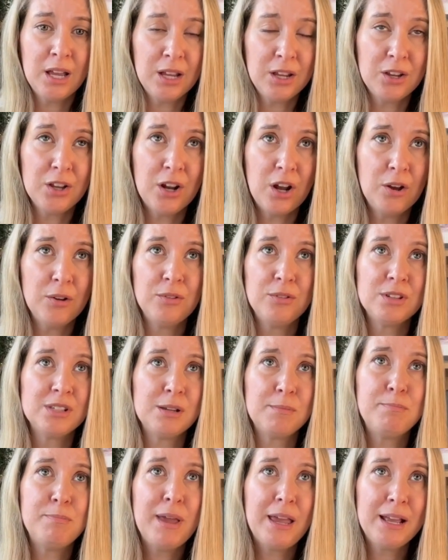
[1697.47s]
there's
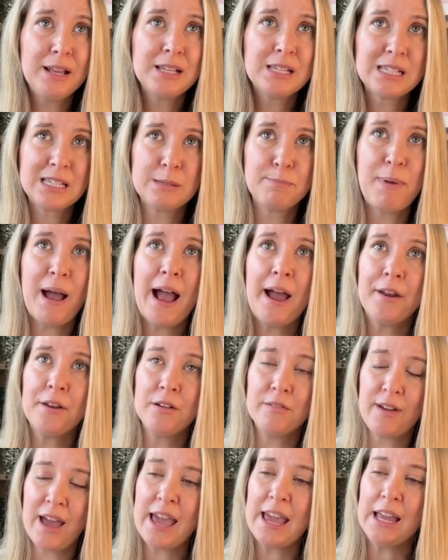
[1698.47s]
a big span
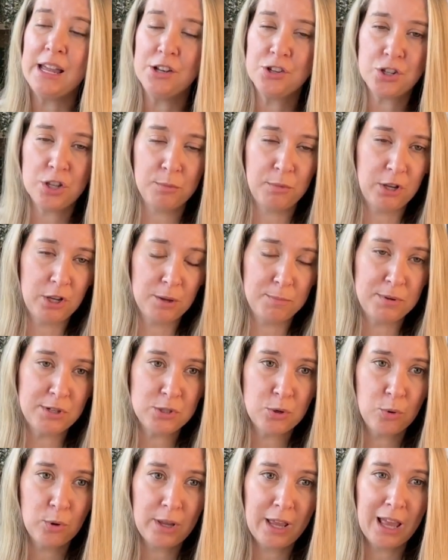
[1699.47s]
of age that we could be
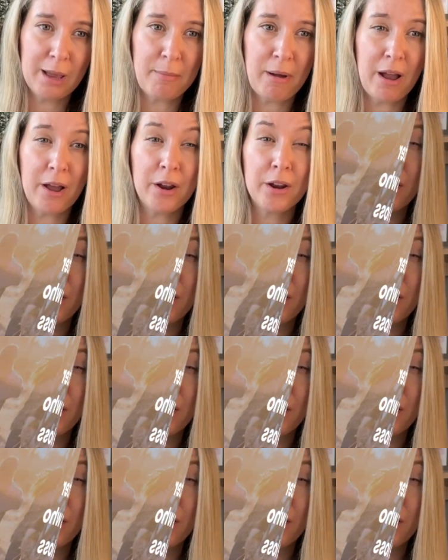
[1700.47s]
talking about. And I